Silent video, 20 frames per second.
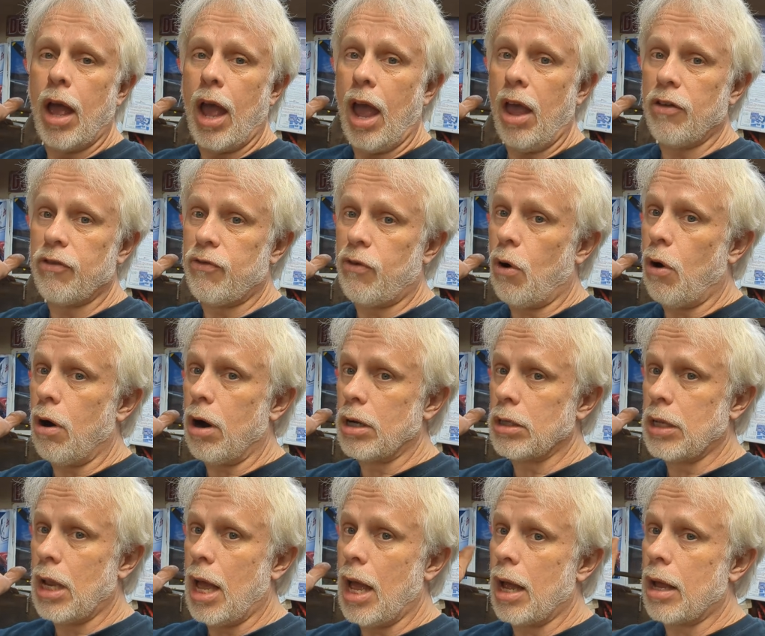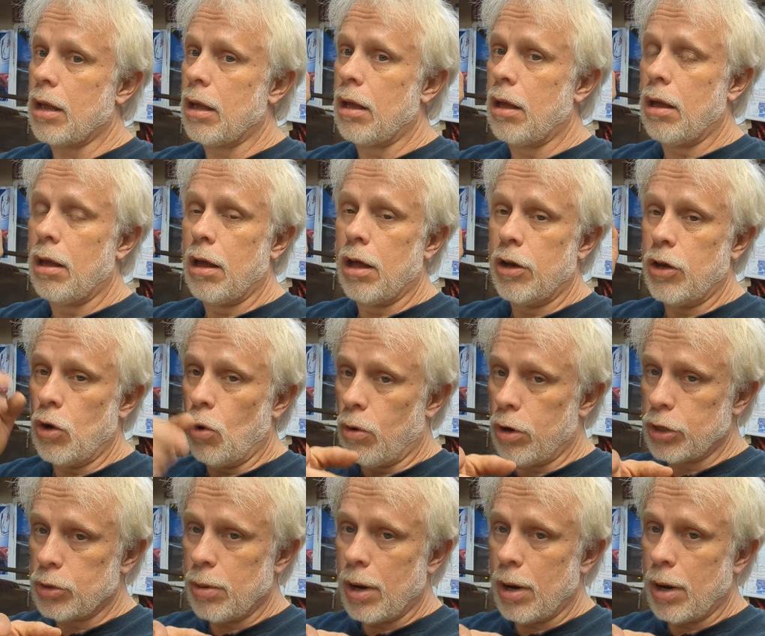as far as like noise